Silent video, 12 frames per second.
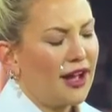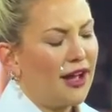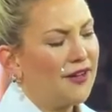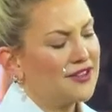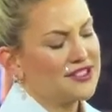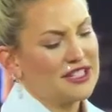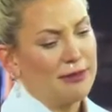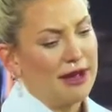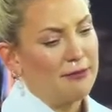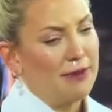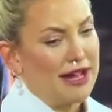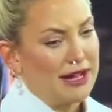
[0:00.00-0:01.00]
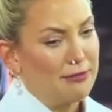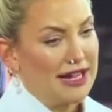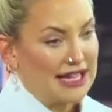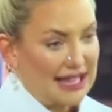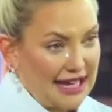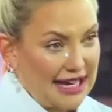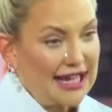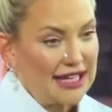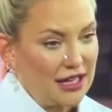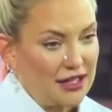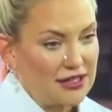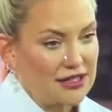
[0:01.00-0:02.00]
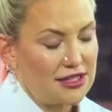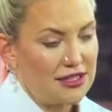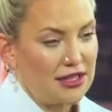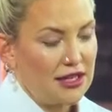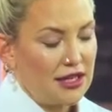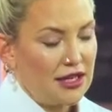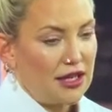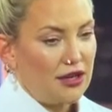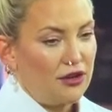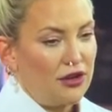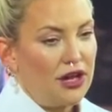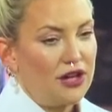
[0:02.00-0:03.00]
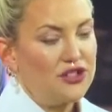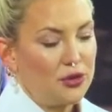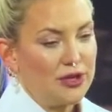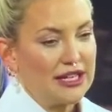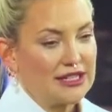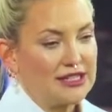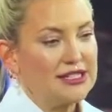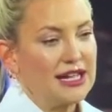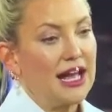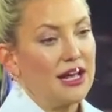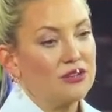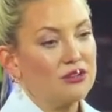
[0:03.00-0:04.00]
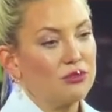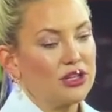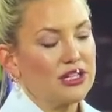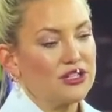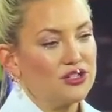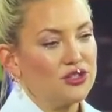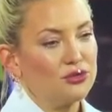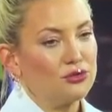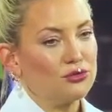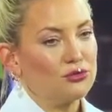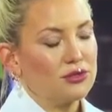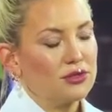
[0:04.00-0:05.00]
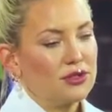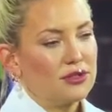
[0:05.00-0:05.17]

Honestly, my kids, to an extent, really do.